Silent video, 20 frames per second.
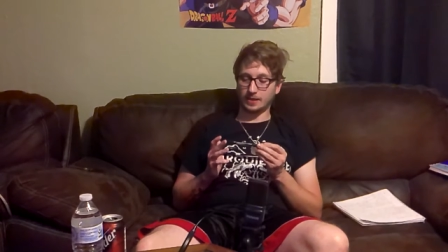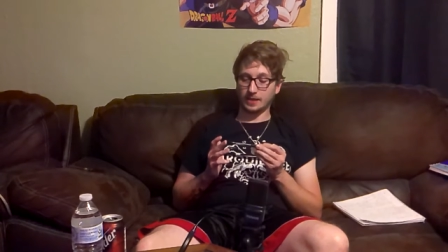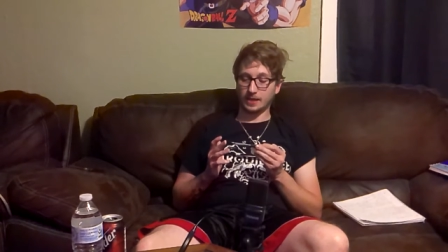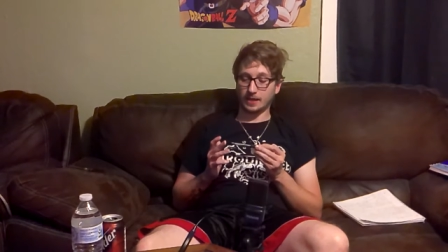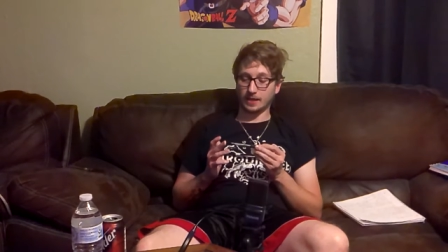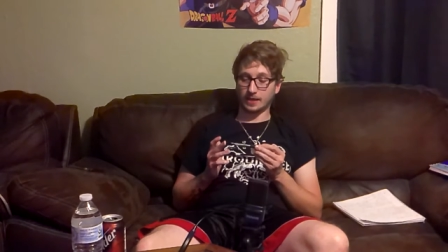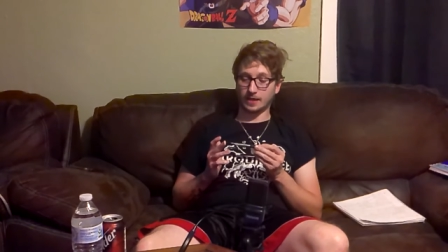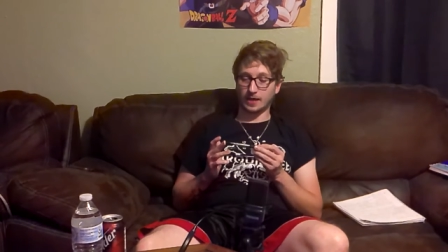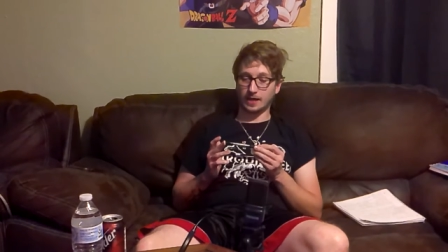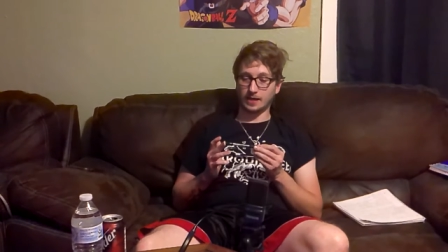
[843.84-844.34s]

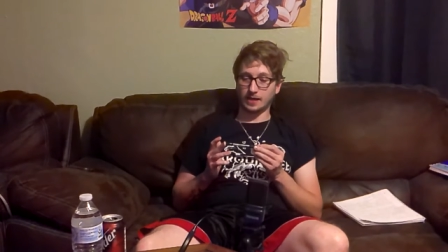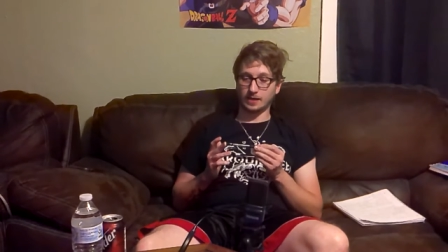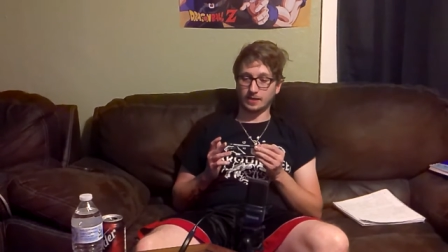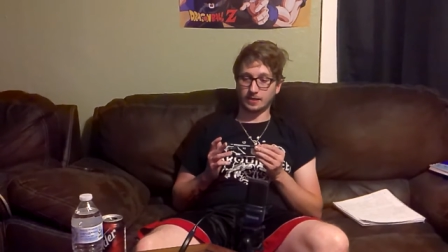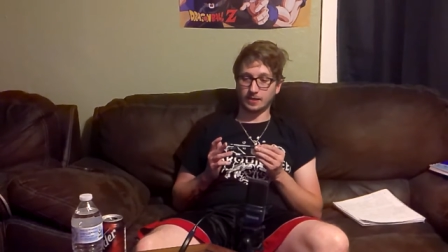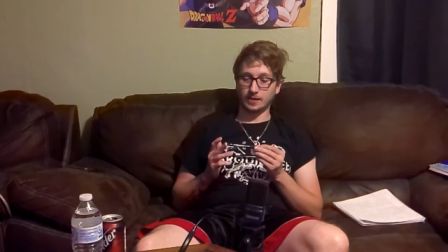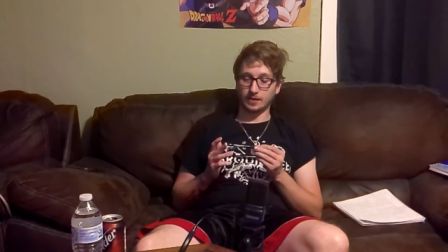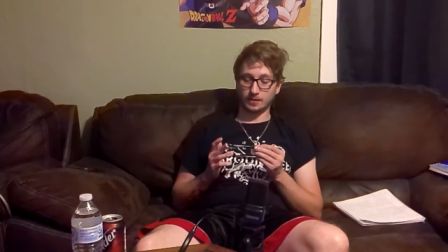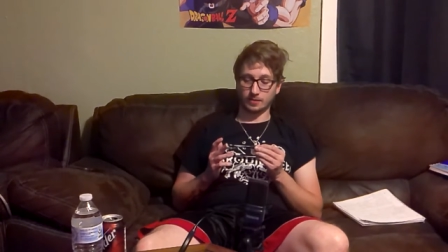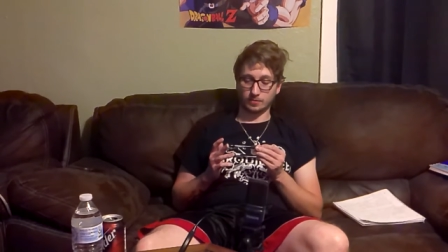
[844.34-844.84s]
it
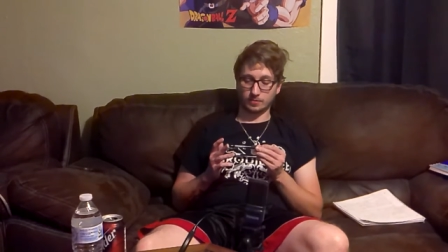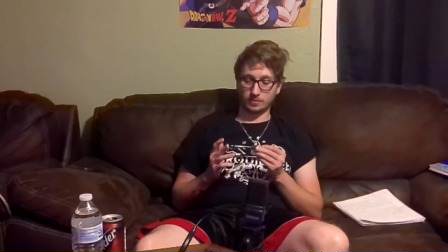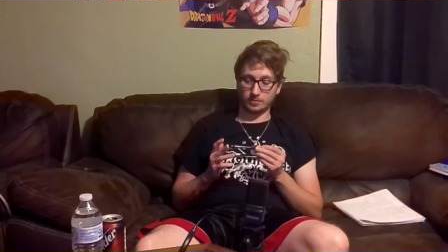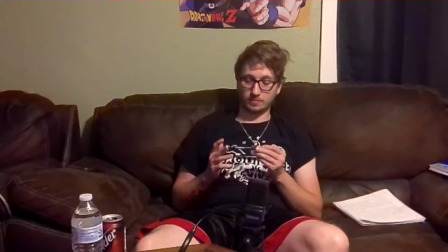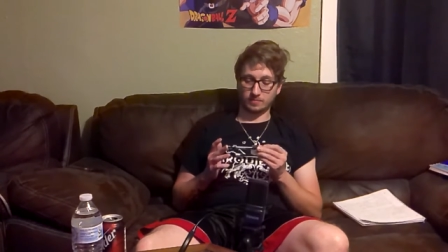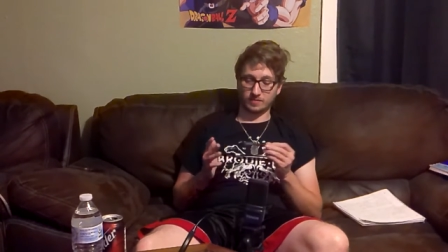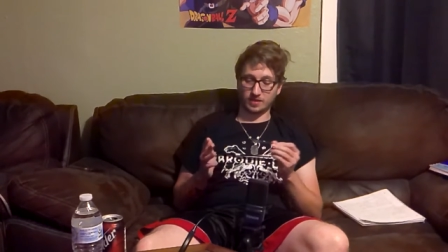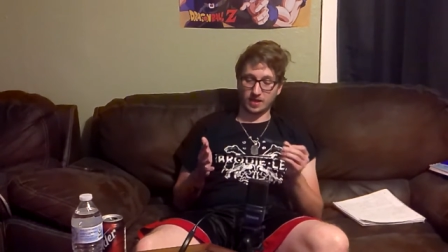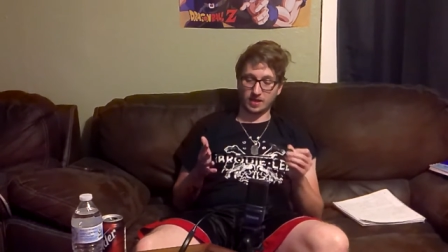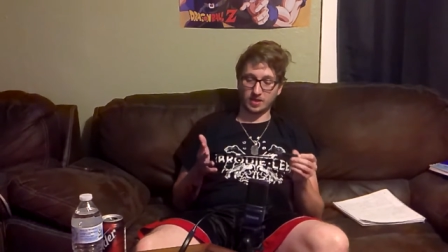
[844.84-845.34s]

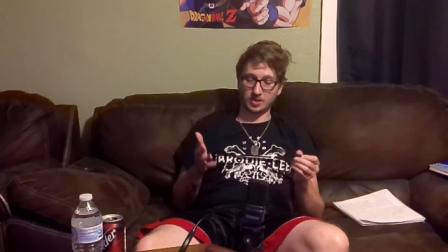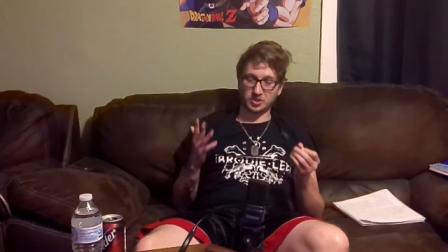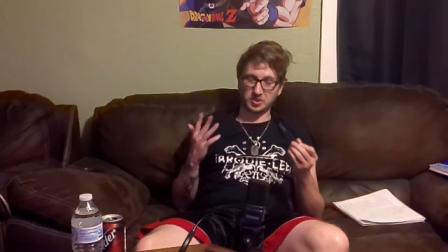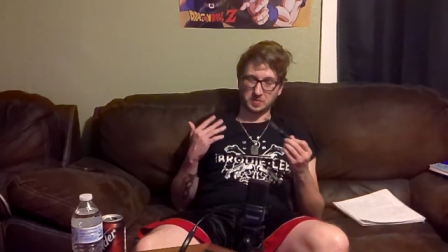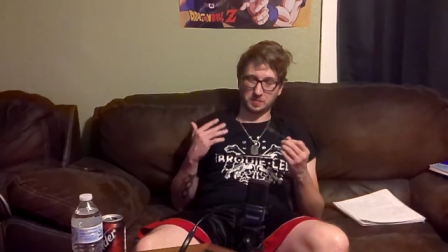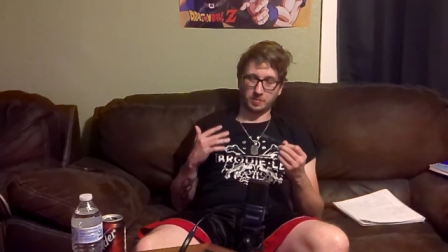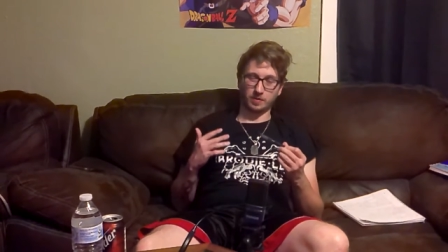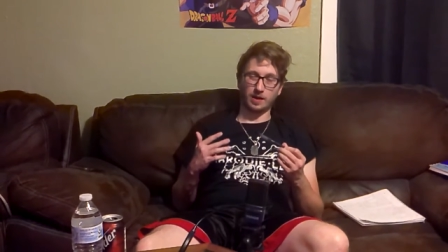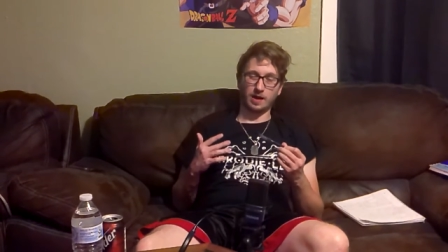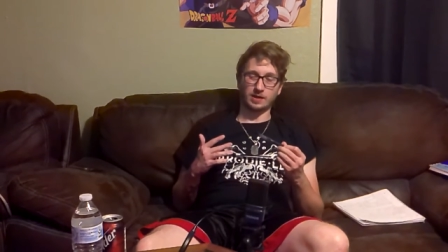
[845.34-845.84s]
kind of
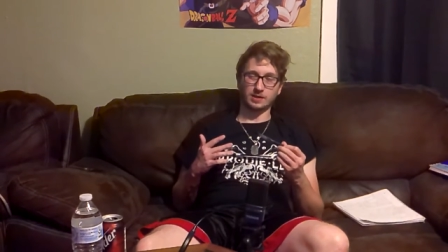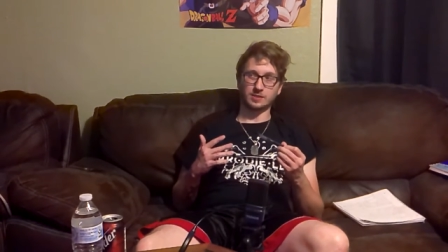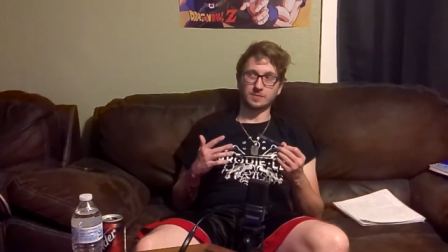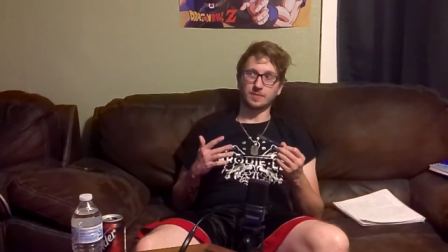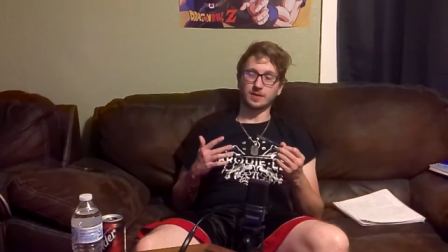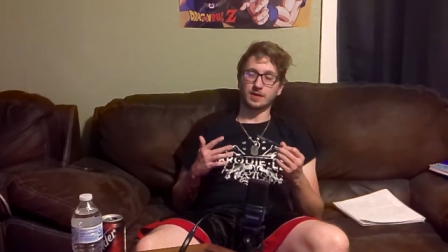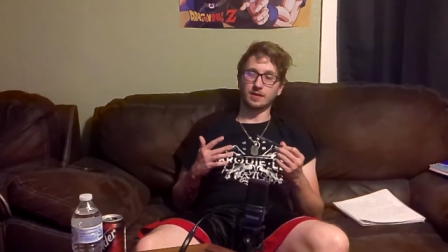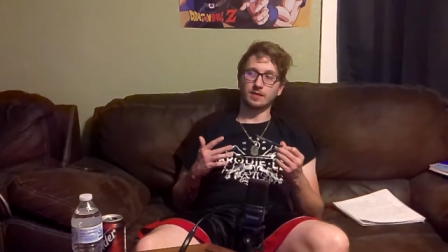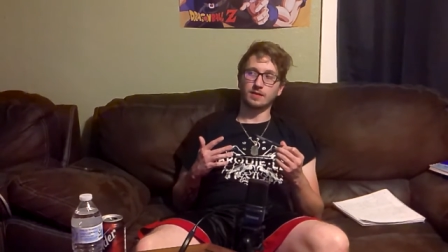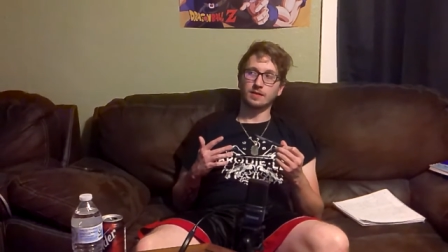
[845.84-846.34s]
surprised
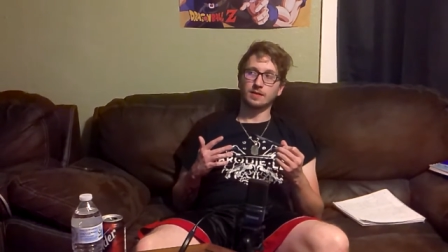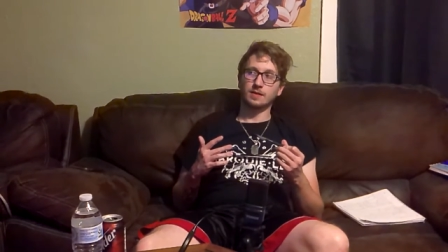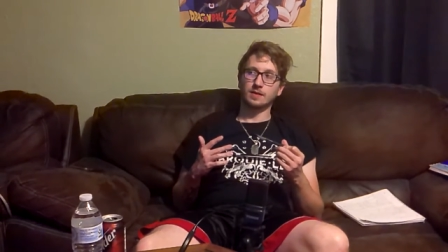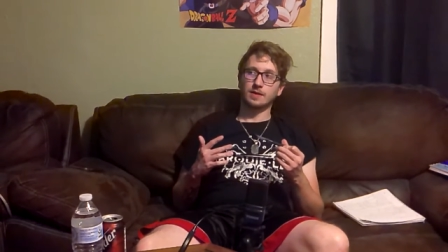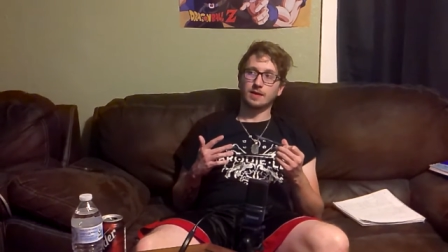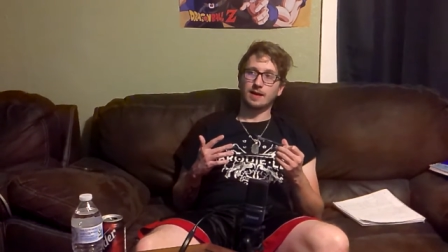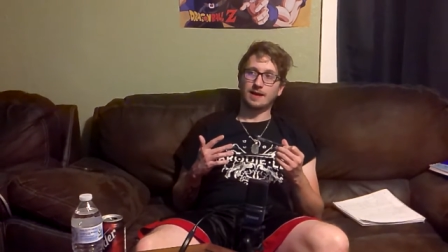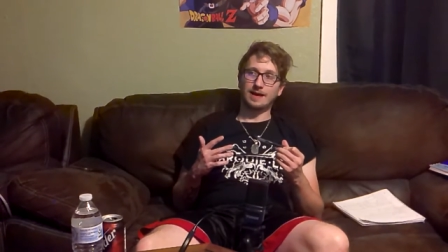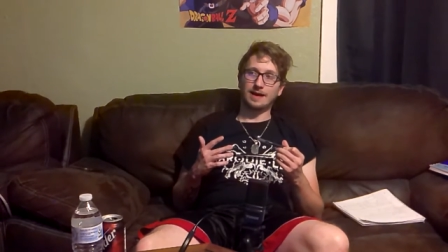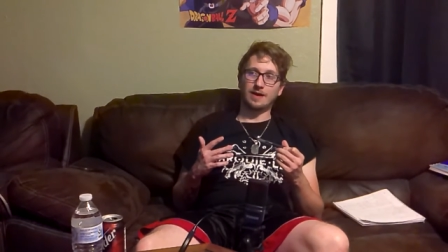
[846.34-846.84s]
me
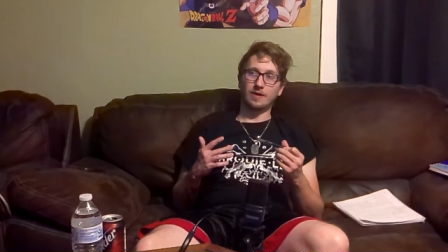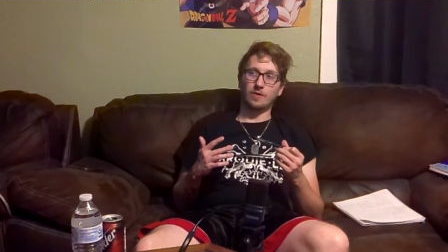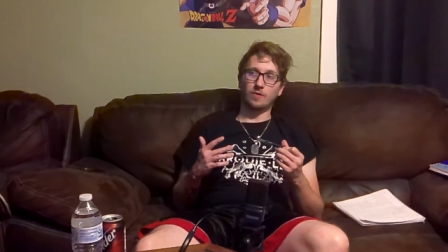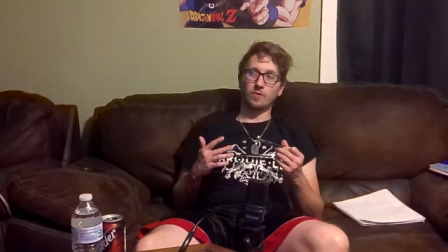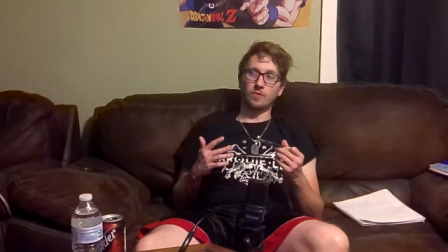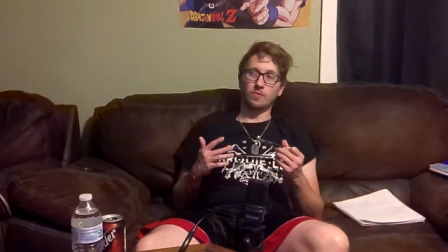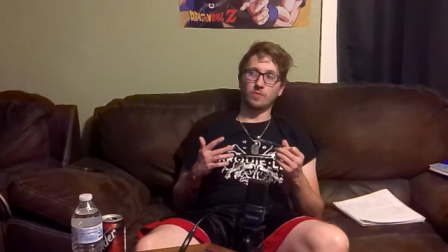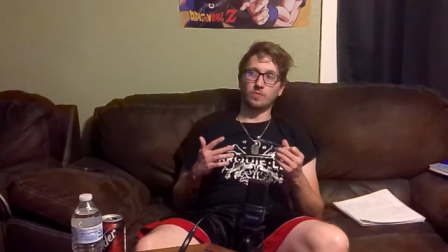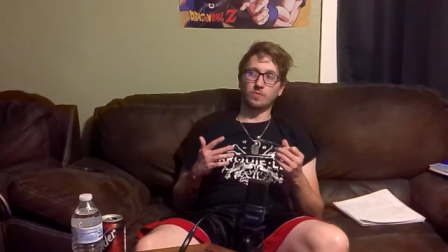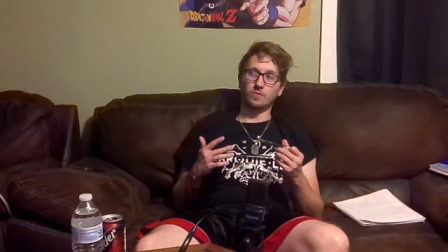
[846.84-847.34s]

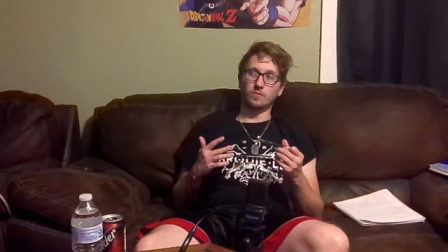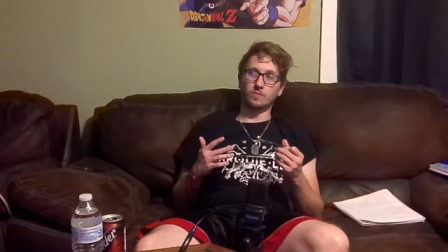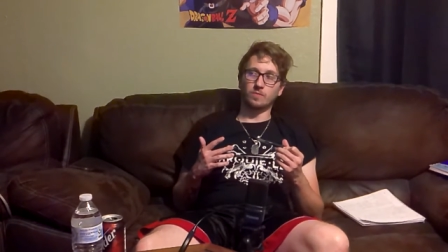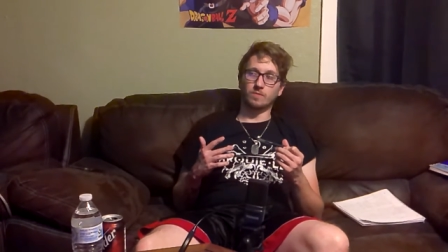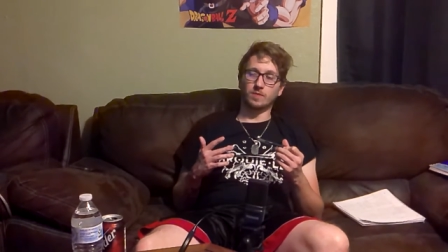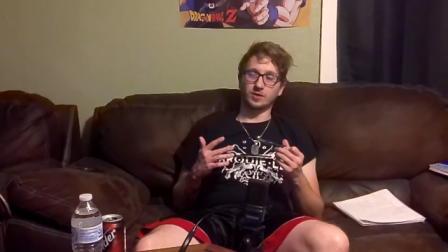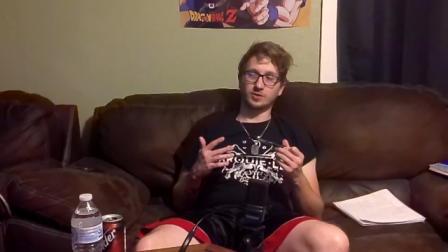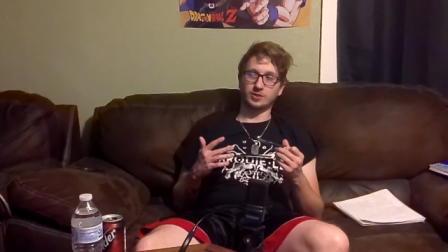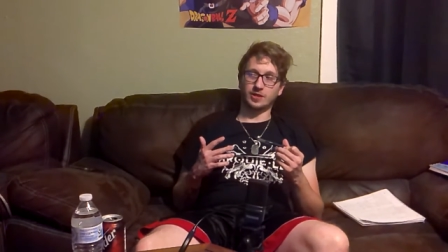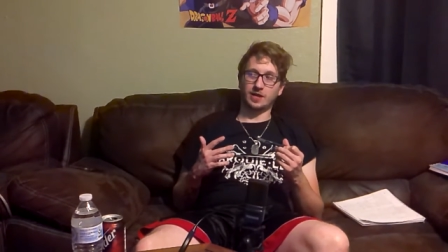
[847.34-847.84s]
how
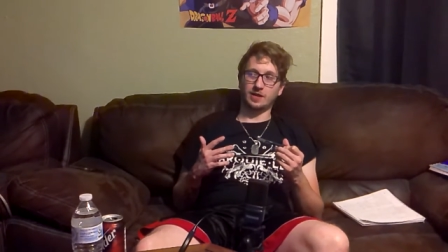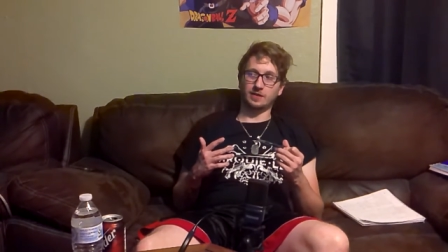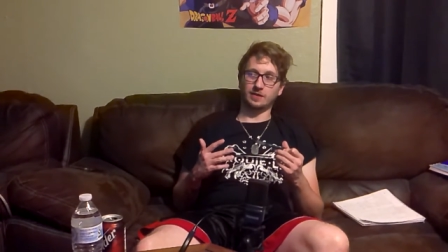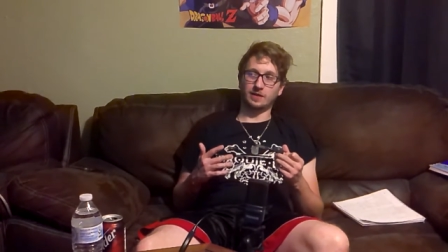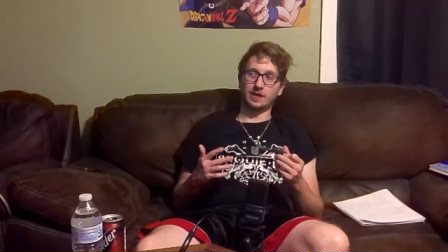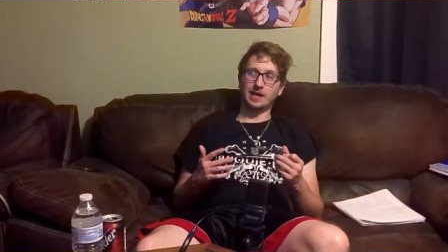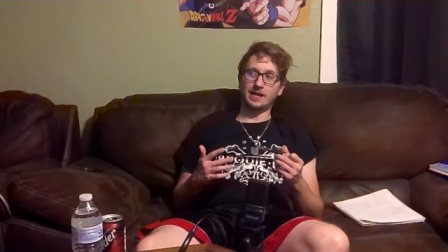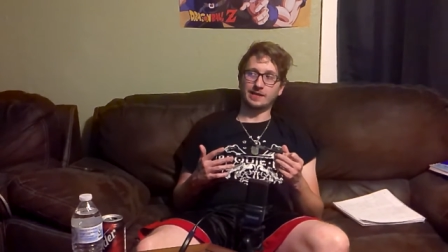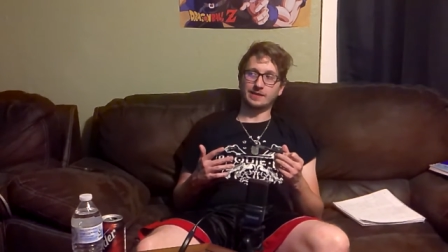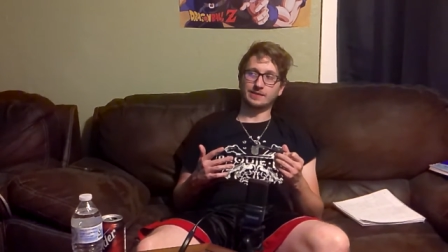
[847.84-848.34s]
much I
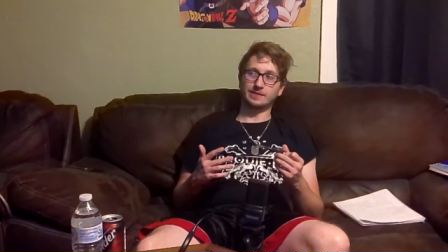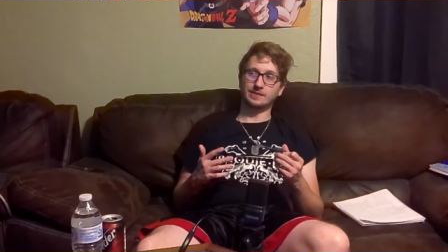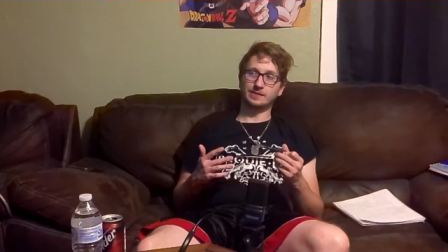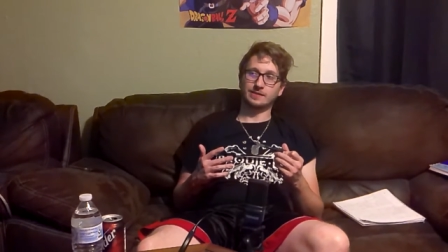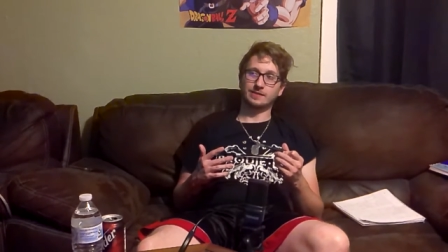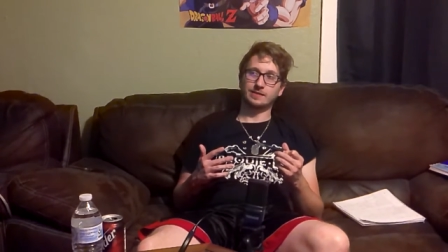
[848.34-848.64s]
liked